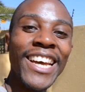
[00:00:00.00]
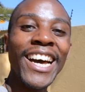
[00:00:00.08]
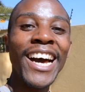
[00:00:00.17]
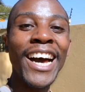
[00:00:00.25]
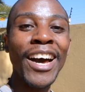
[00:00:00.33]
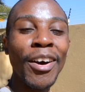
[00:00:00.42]

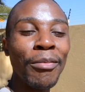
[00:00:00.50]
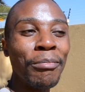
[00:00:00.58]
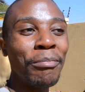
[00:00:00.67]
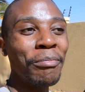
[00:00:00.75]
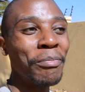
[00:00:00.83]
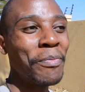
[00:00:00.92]

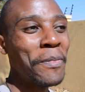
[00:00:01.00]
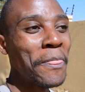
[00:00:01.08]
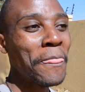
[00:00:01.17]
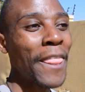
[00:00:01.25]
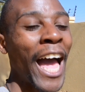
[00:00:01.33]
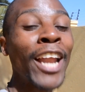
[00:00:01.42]
um,
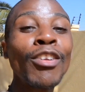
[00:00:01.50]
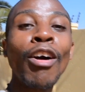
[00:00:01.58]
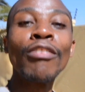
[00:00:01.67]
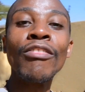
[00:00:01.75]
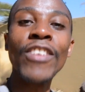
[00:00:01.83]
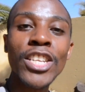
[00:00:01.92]

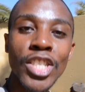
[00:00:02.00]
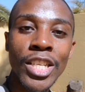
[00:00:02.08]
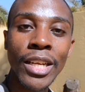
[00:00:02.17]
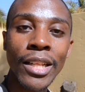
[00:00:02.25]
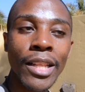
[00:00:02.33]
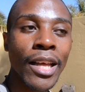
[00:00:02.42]

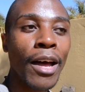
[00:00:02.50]
unconventional,